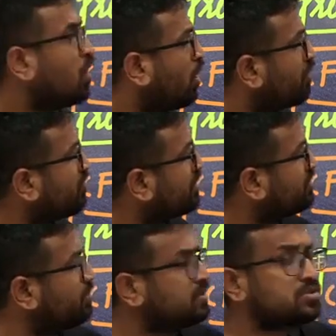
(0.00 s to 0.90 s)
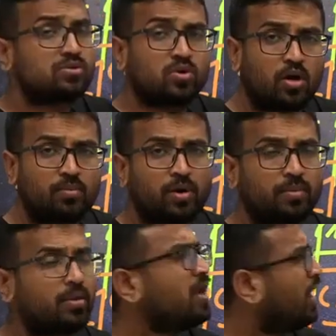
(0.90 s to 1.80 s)
or one of them is
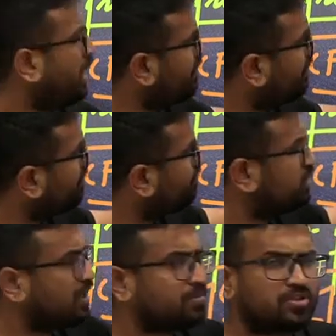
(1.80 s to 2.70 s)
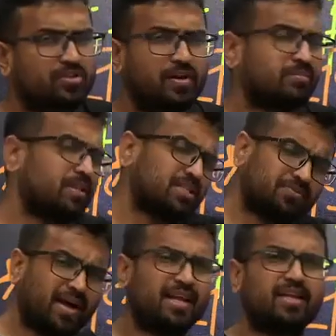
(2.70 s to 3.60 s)
non-prime, and even if both the numbers are prime, that's
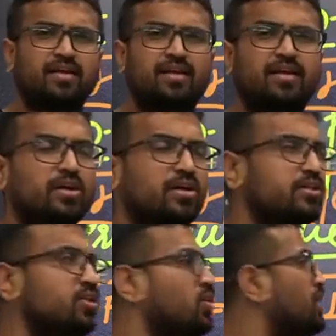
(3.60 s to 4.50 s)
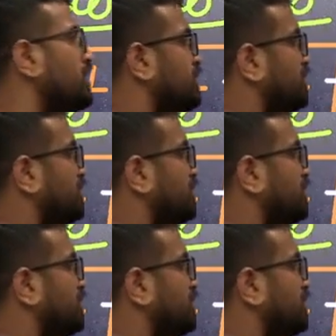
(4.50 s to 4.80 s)
fine. The only